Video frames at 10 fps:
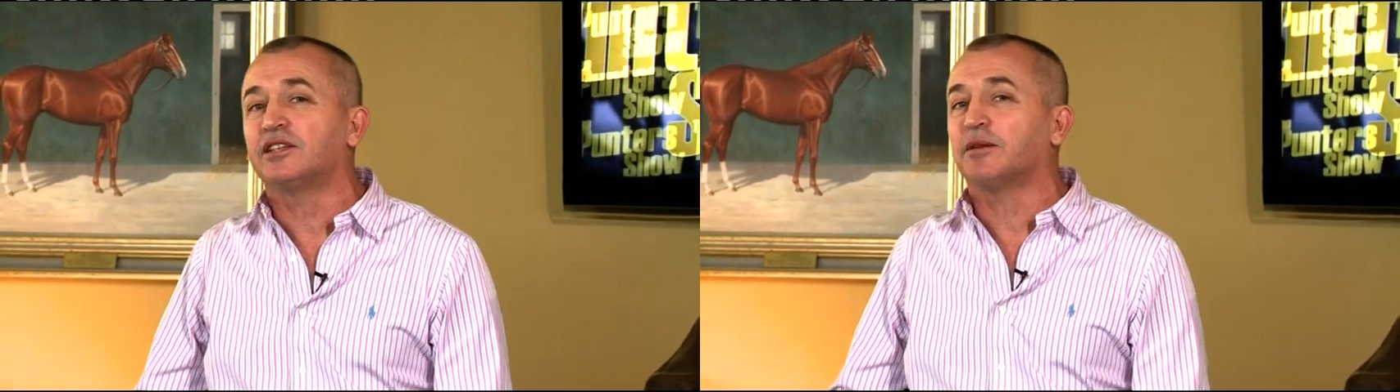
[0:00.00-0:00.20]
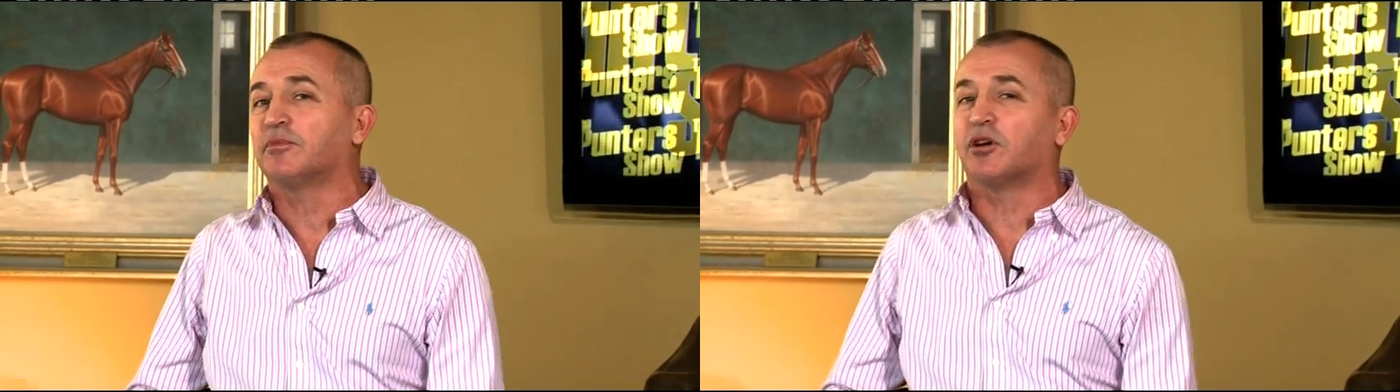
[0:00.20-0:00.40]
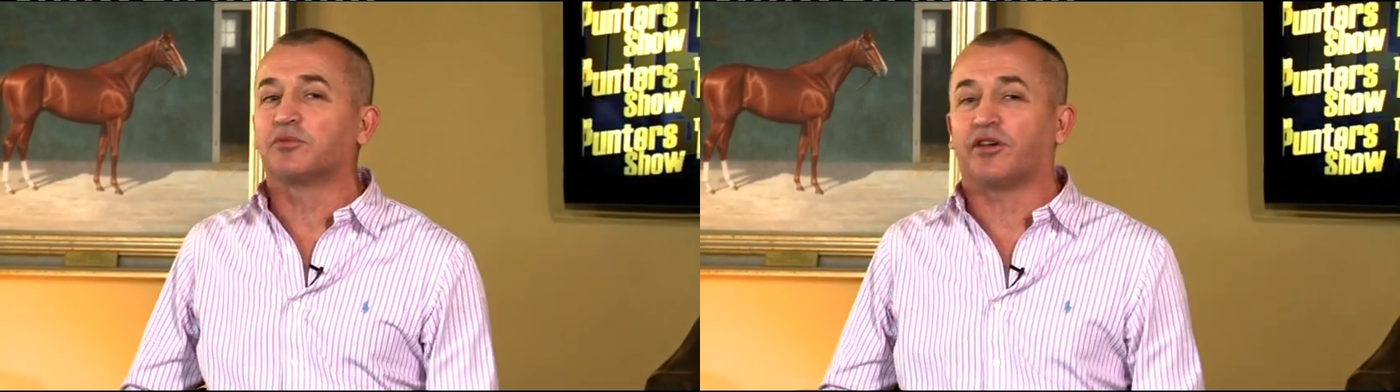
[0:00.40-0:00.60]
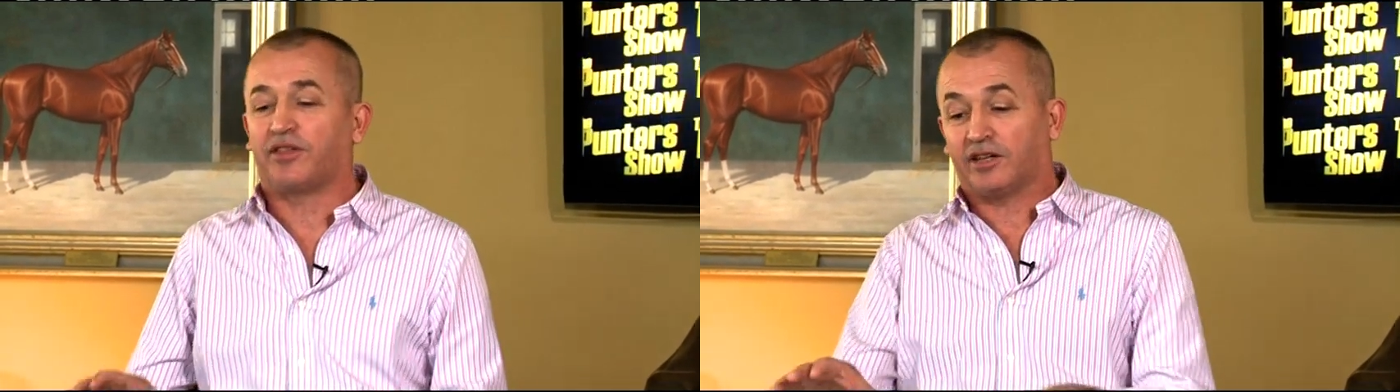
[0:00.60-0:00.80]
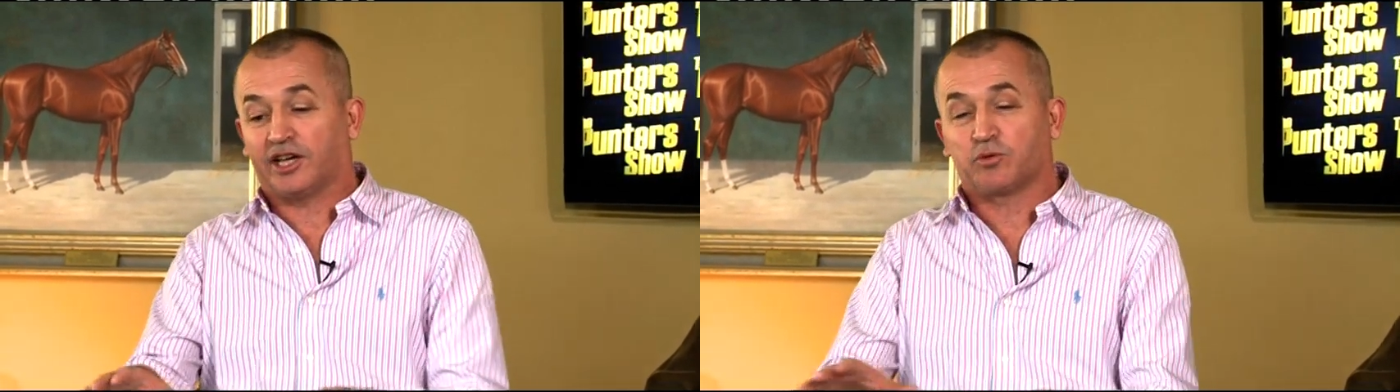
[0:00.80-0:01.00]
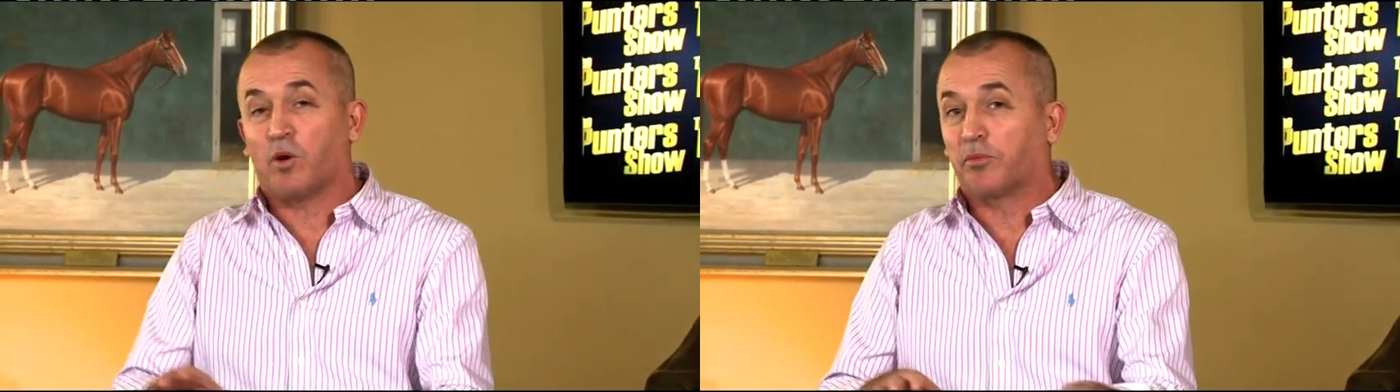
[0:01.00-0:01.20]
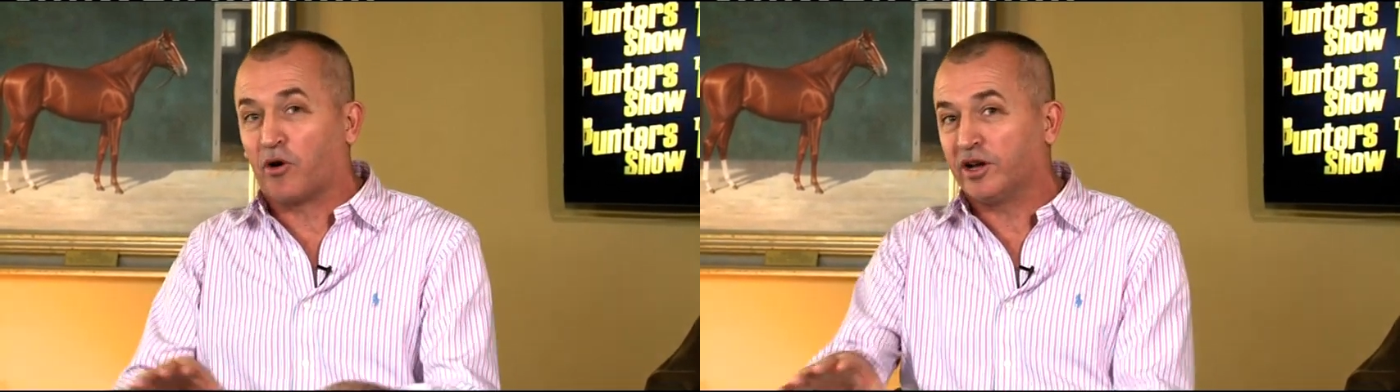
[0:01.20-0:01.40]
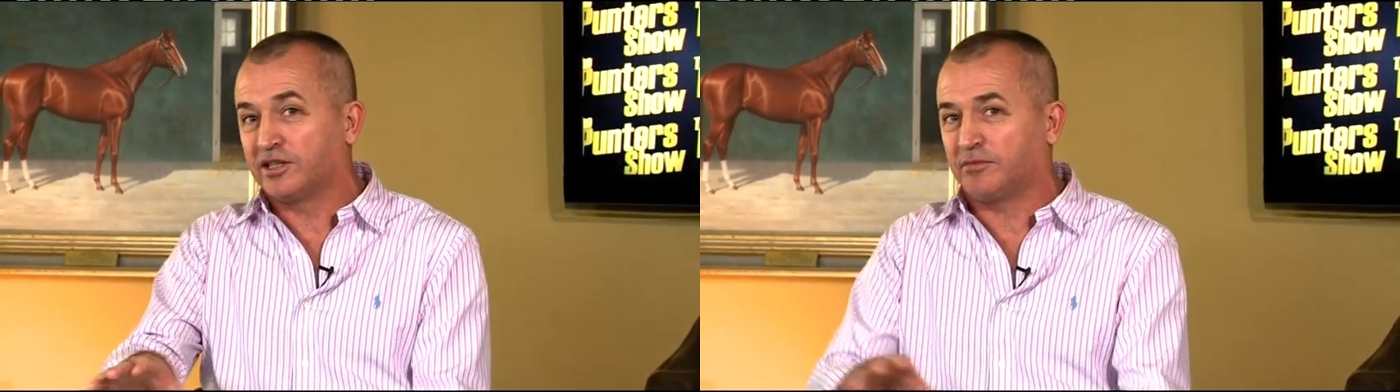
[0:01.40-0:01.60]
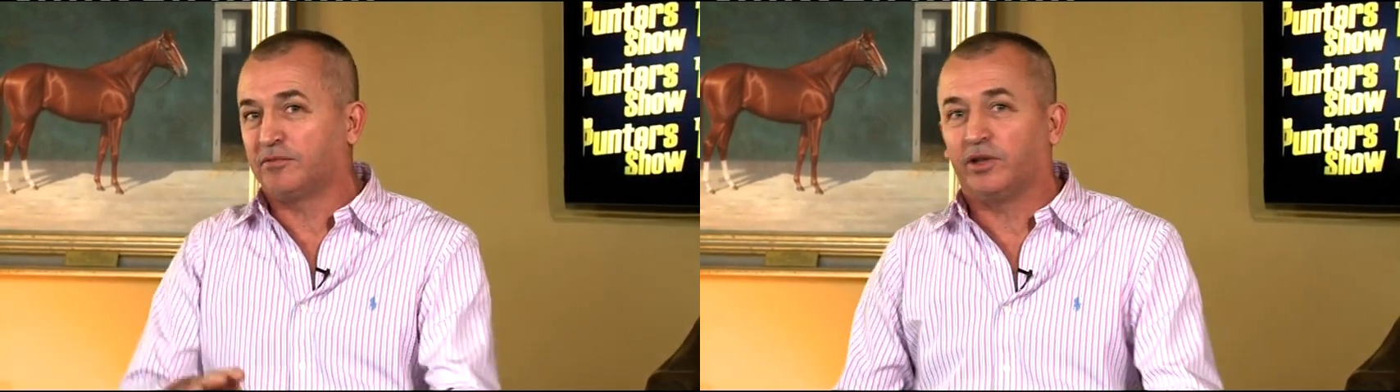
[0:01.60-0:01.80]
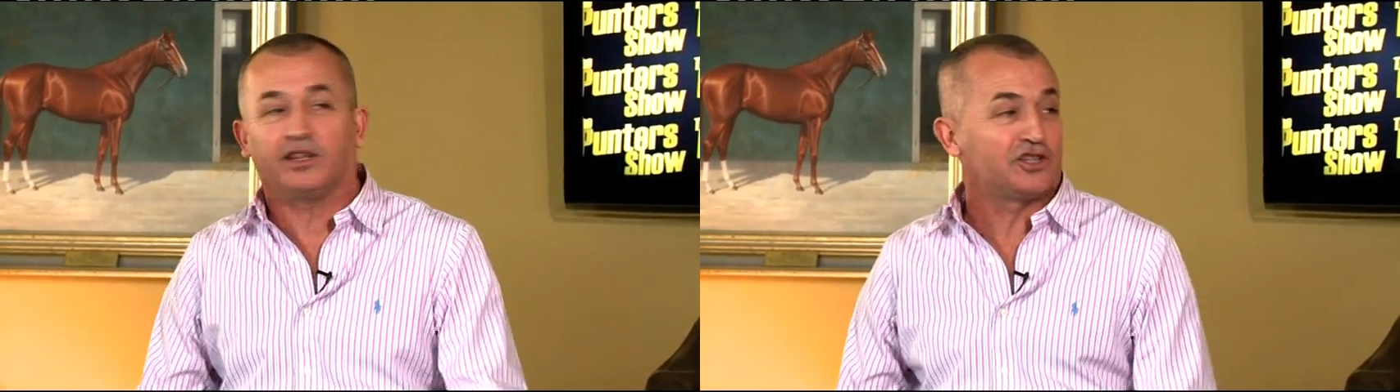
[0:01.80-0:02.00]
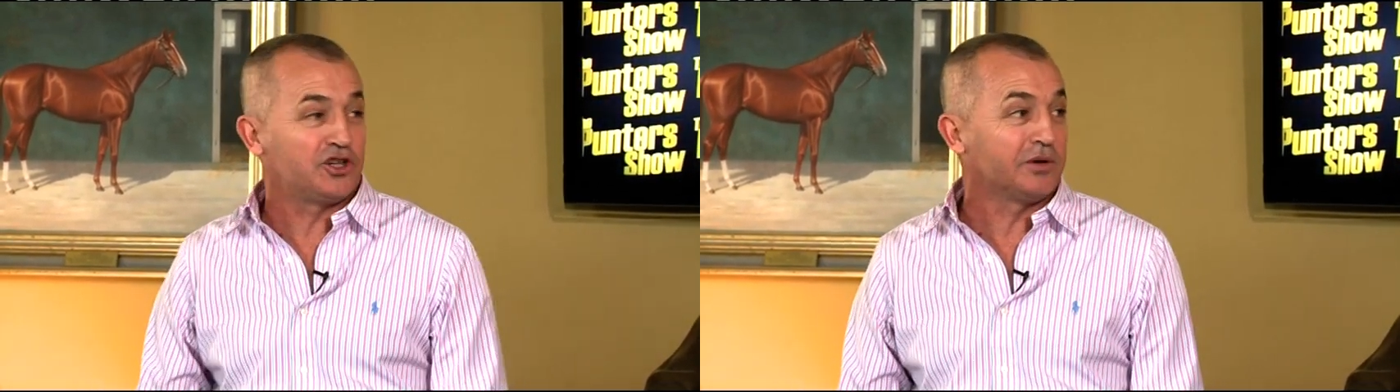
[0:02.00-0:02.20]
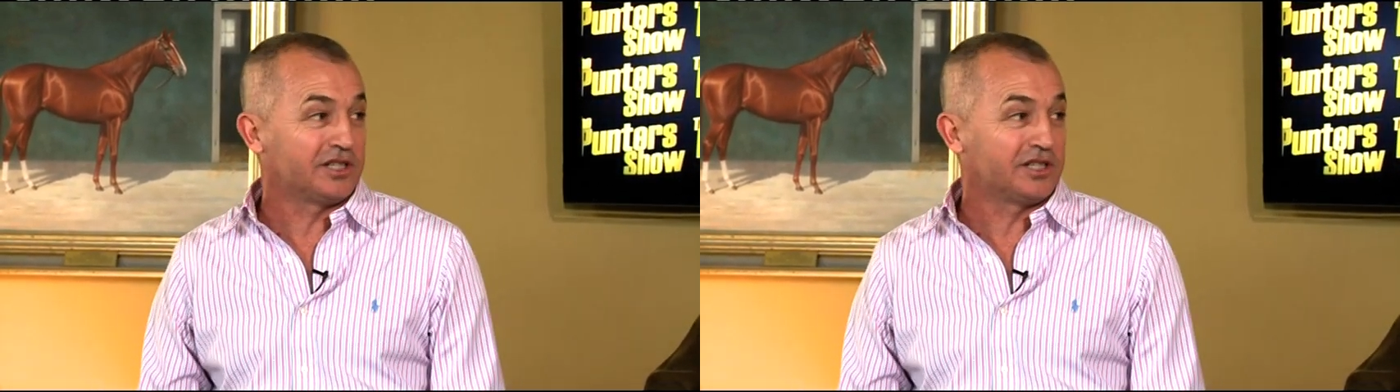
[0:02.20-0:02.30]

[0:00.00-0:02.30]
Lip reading: Sometimes I think they swap rides when the stewards